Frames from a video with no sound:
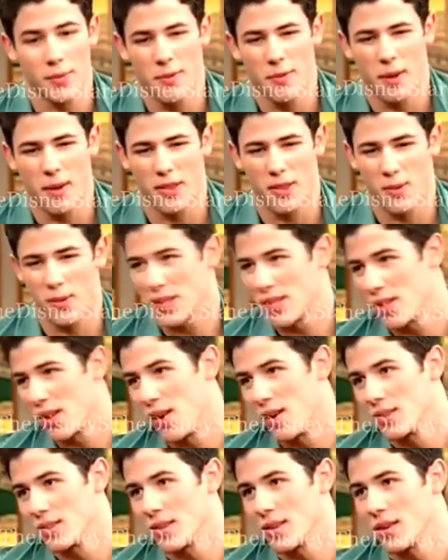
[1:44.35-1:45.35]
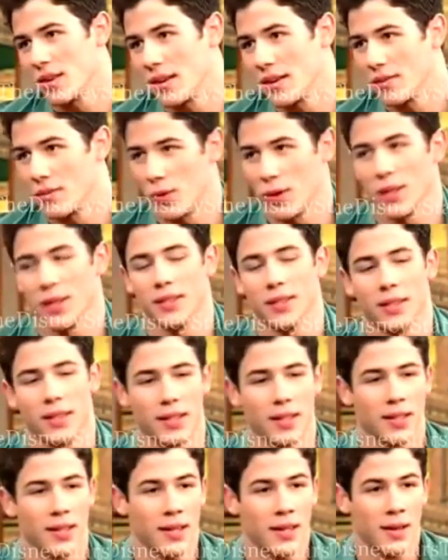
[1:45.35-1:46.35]
We have about 3 songs that are kind of written,
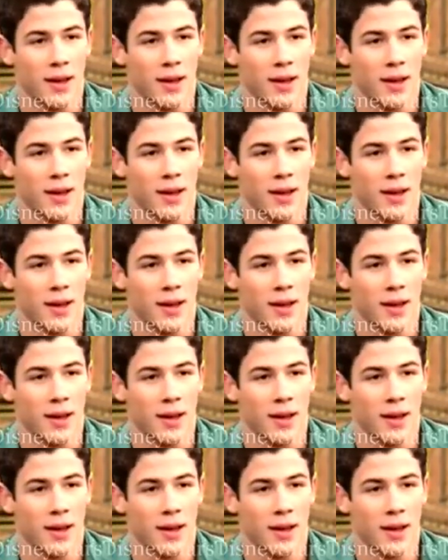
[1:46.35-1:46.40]
and